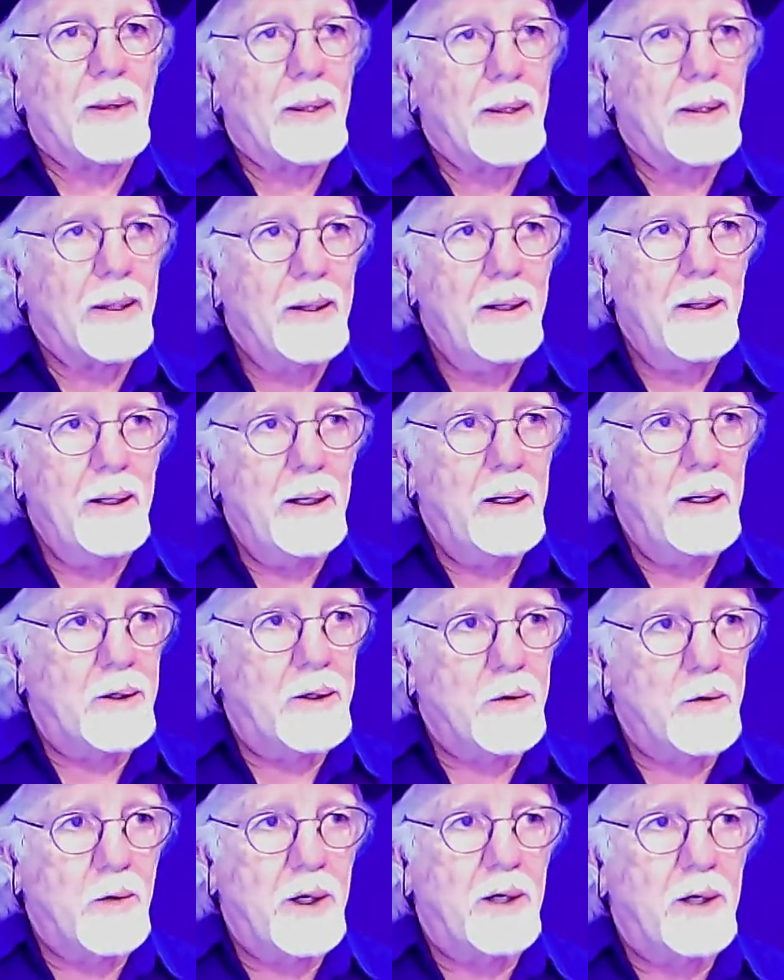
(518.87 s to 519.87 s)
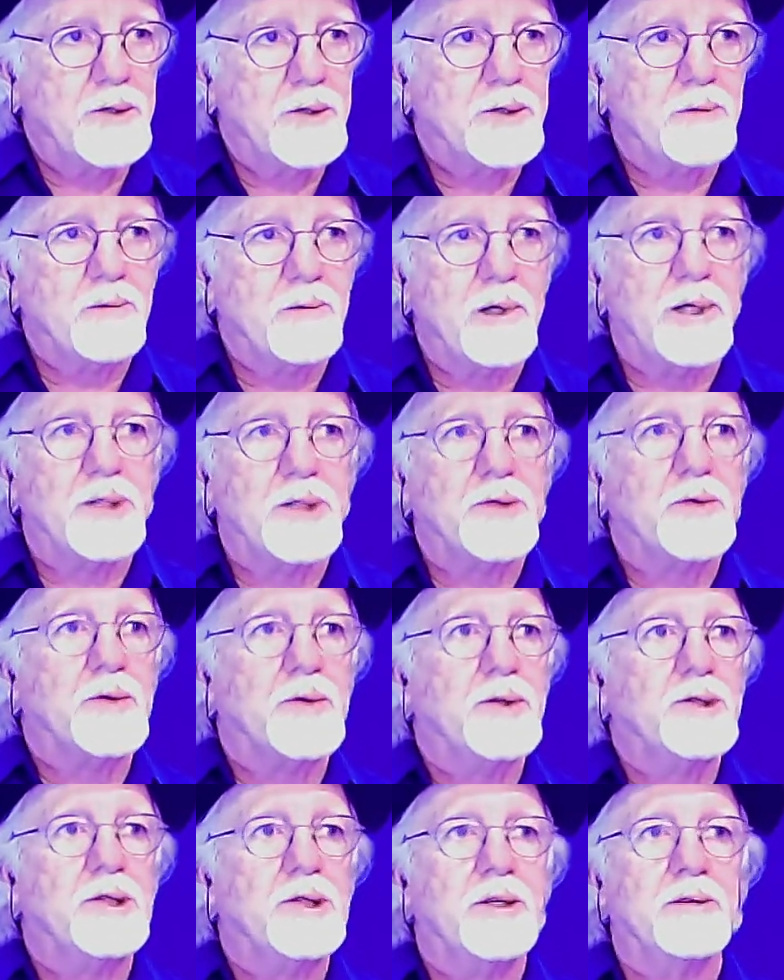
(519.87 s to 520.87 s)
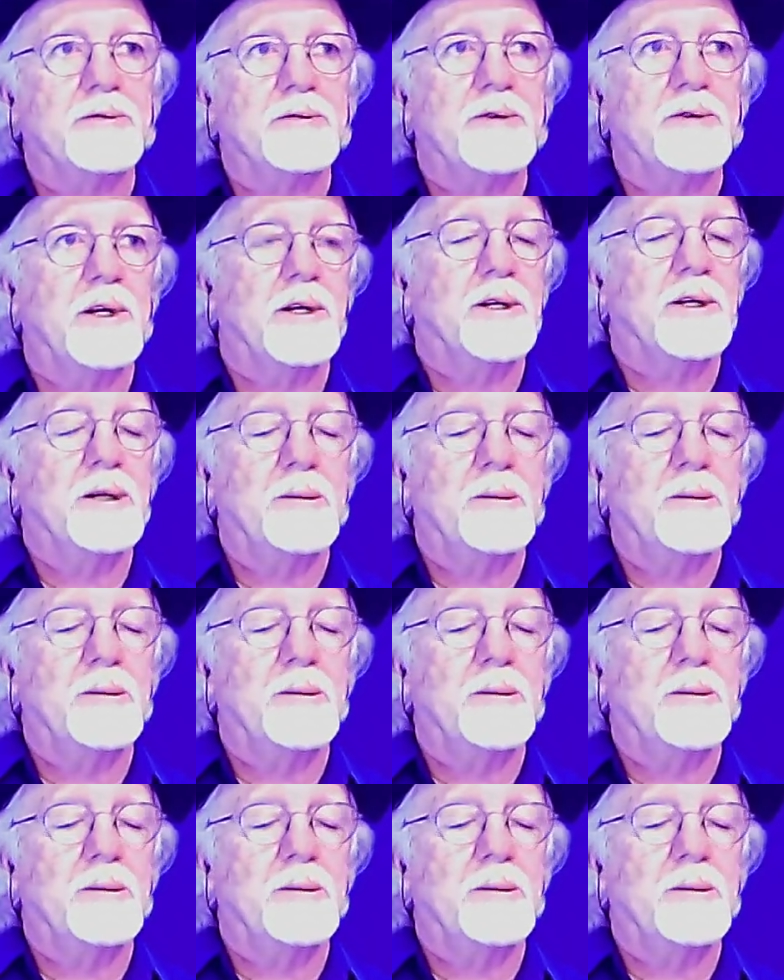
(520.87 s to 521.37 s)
And Dwayne also plays with this young fellow named